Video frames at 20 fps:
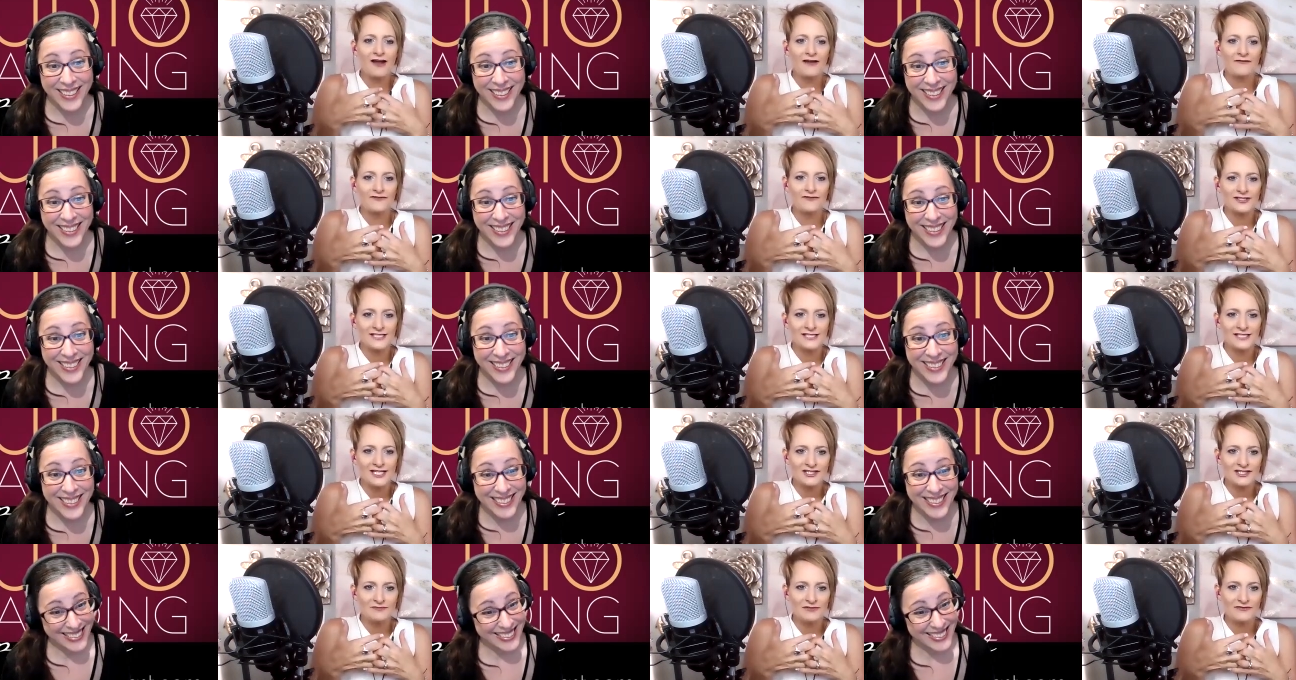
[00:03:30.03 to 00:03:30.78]

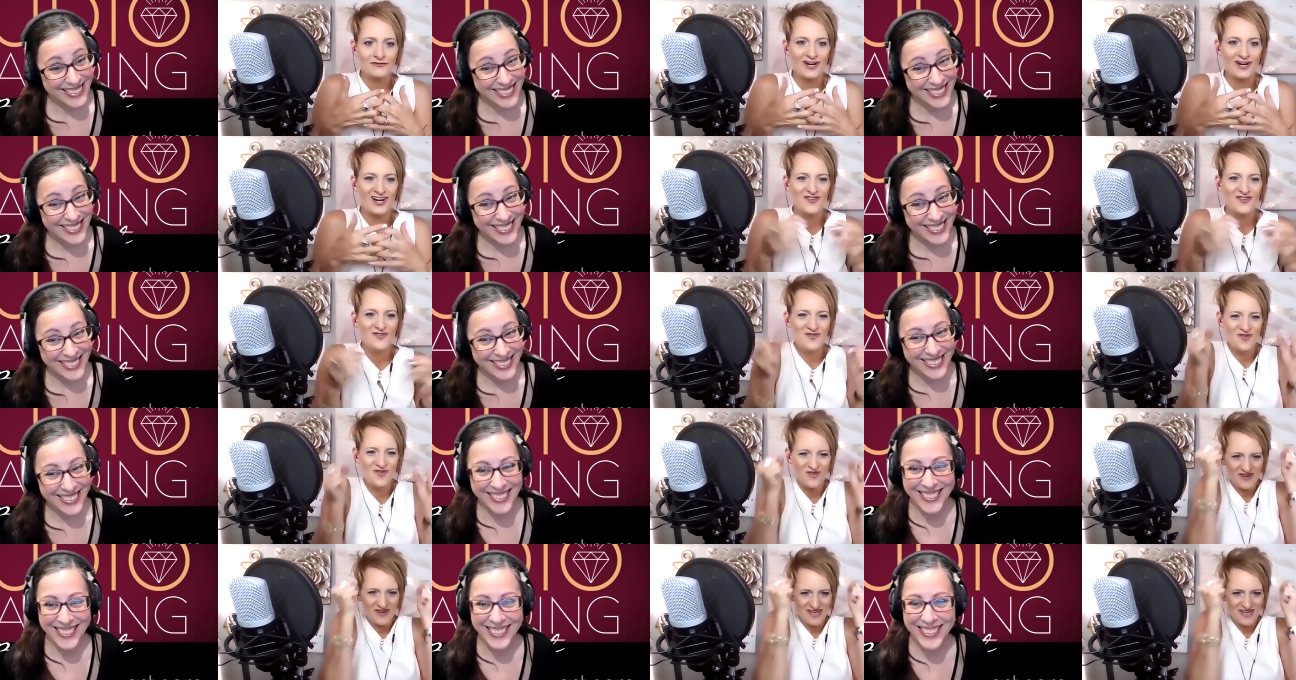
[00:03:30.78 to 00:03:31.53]
Speaker 1: conversation before.
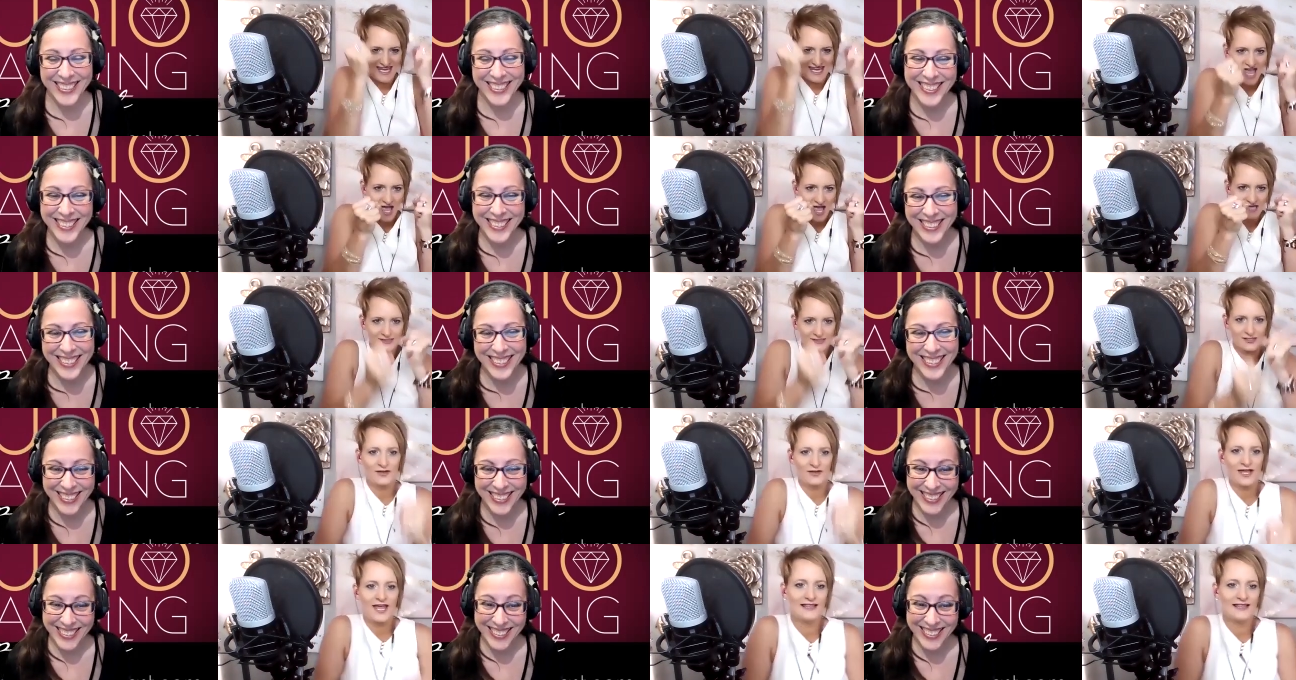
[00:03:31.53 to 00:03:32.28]
Oh, yes.
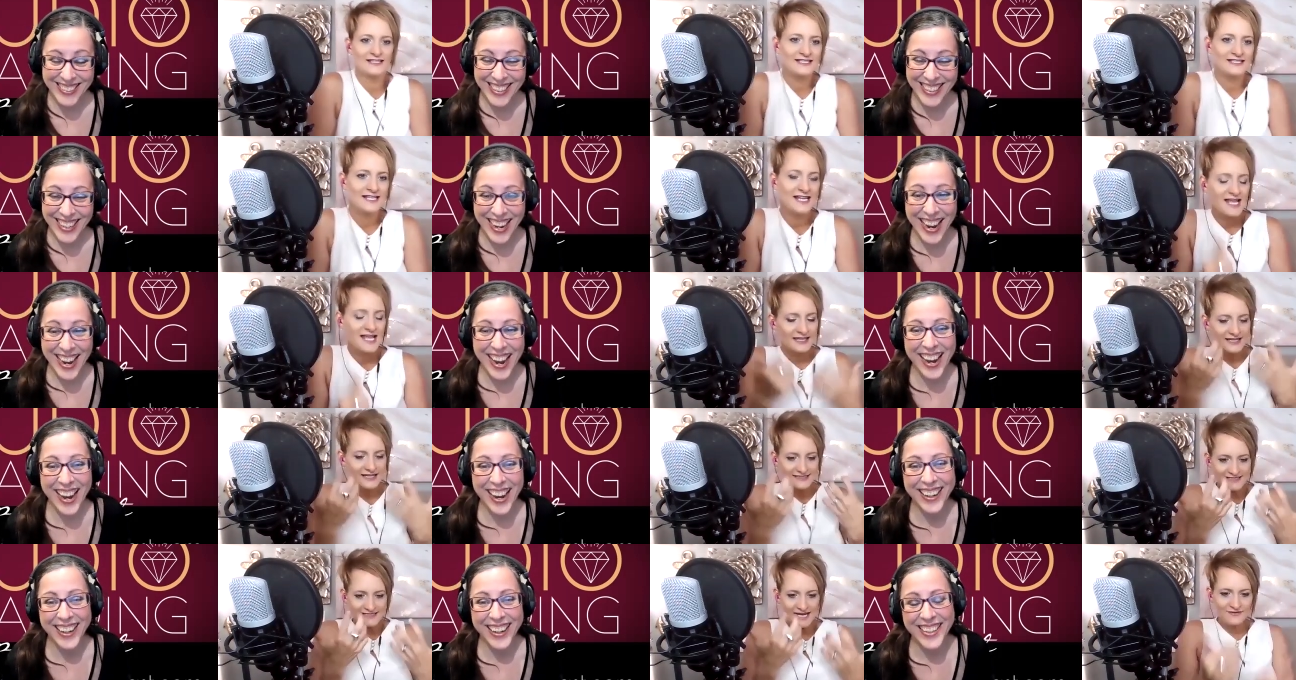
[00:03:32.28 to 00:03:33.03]
Okay, let's yeah.
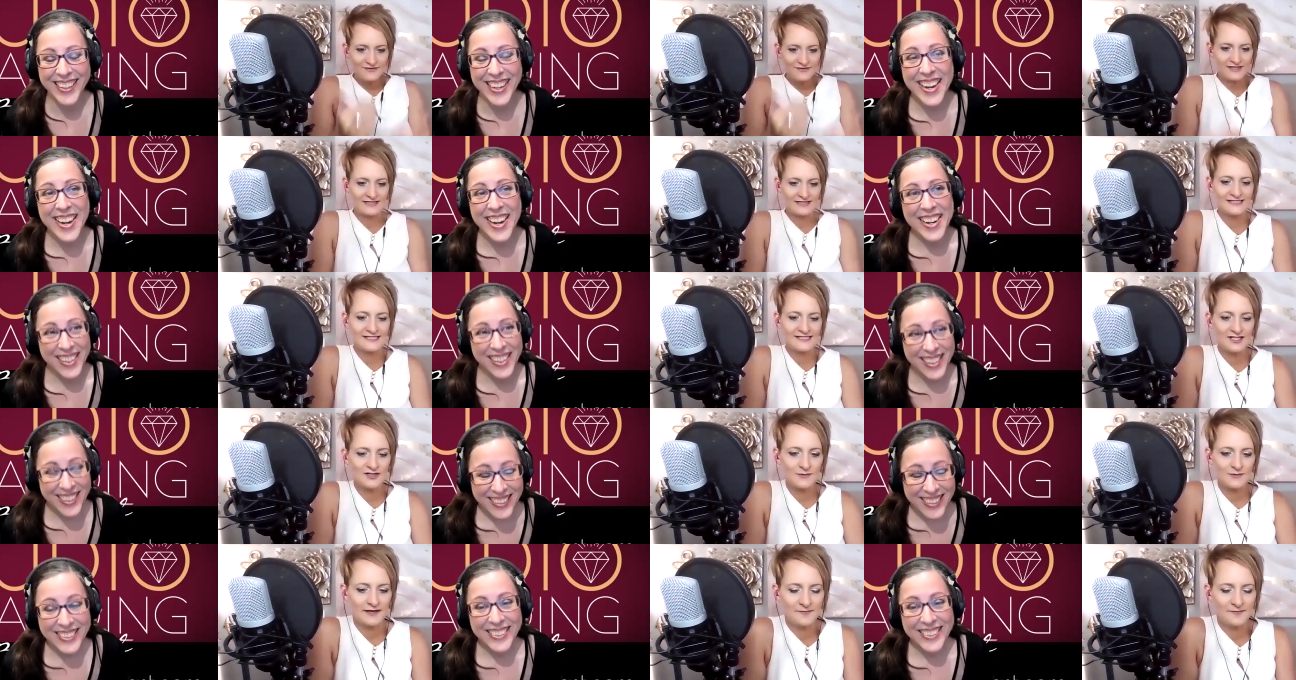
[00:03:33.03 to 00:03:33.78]
let's dive in. Let's
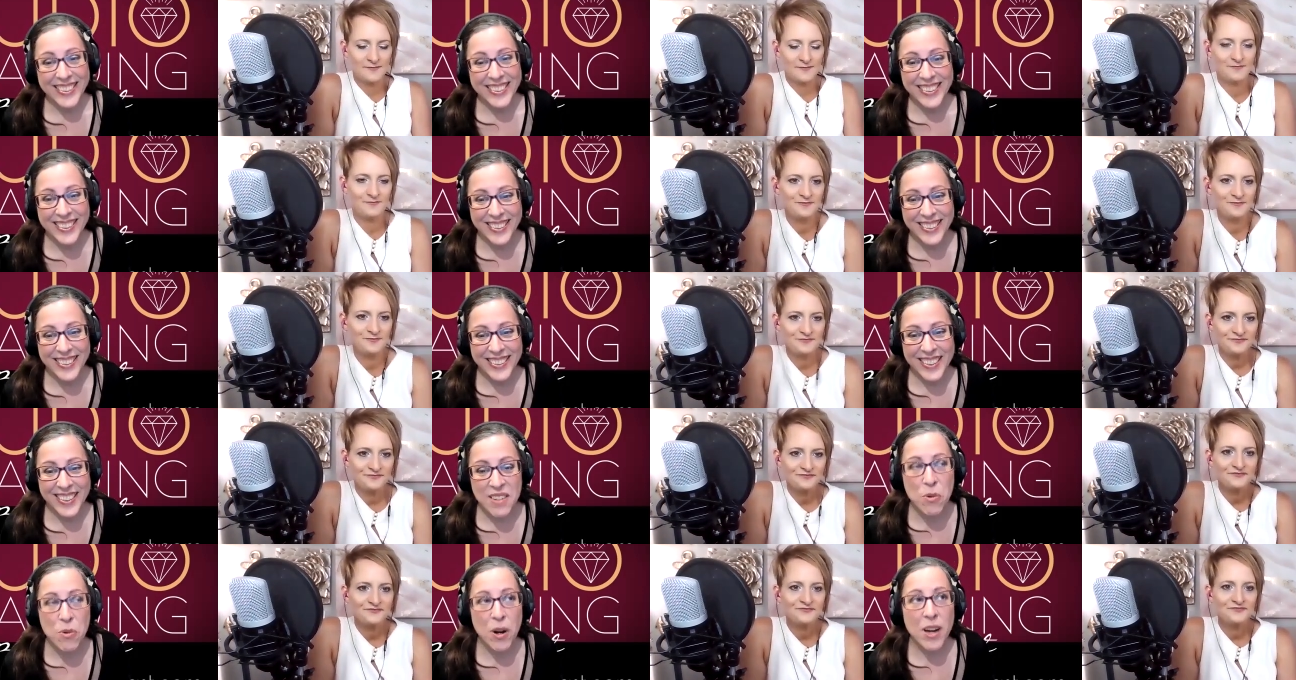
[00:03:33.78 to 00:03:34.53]
hear about it.
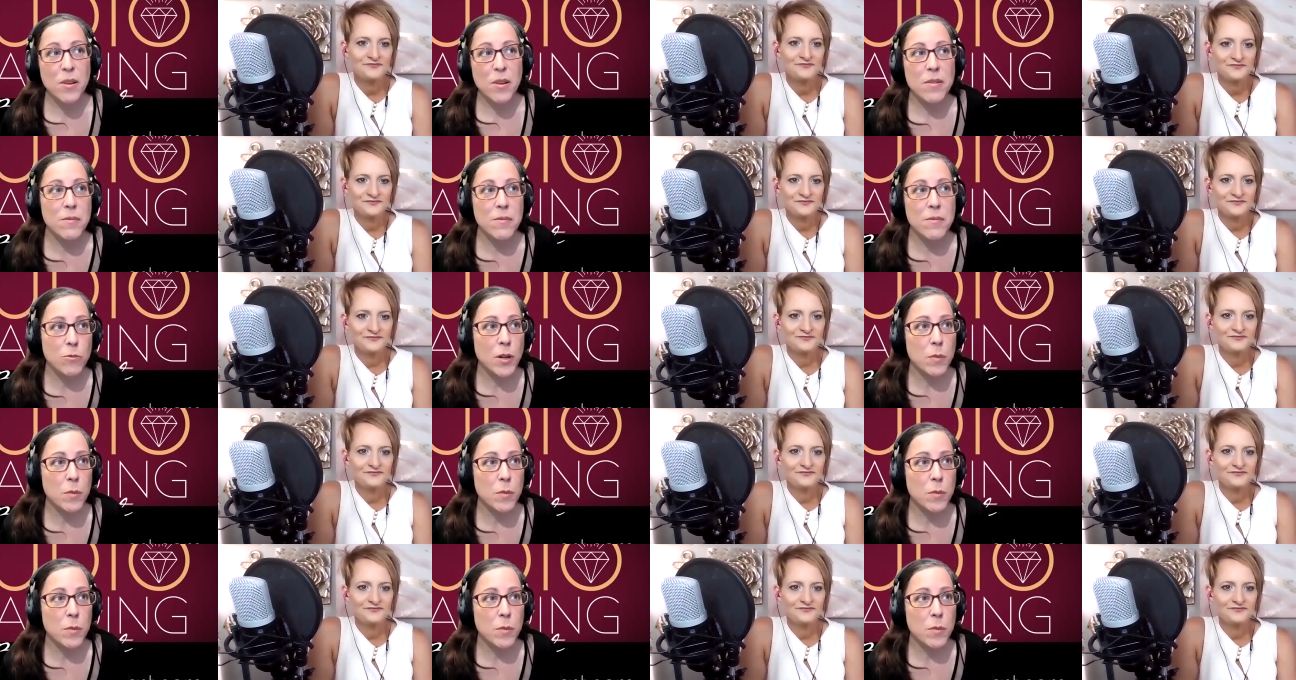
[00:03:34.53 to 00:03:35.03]
Speaker 2: Well, well,